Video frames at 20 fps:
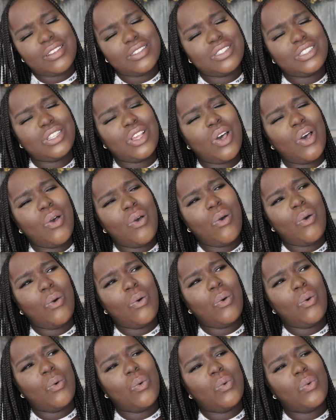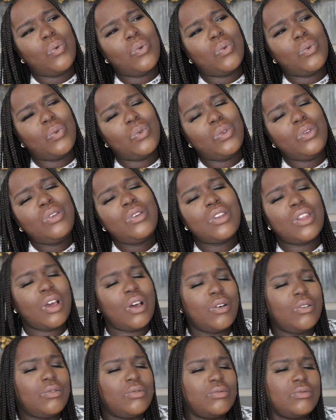So, you
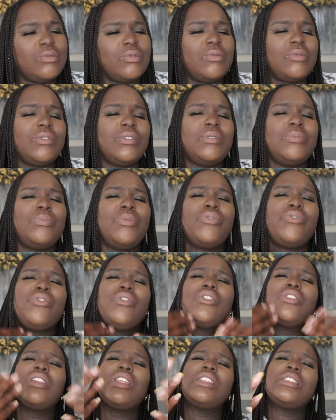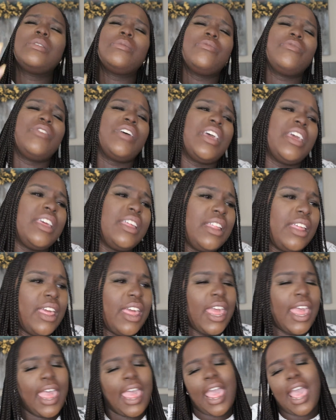know, before you let them vent,
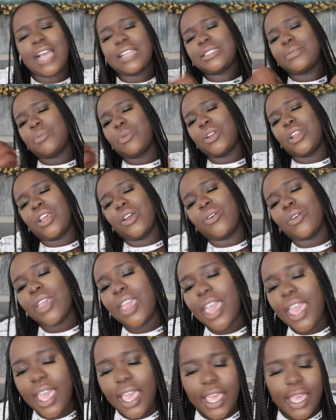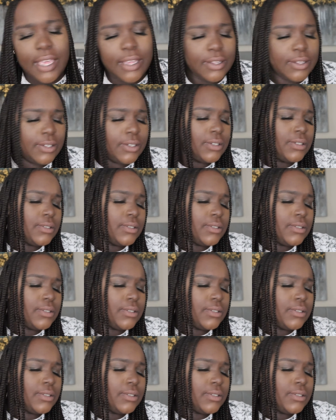ask them are they okay.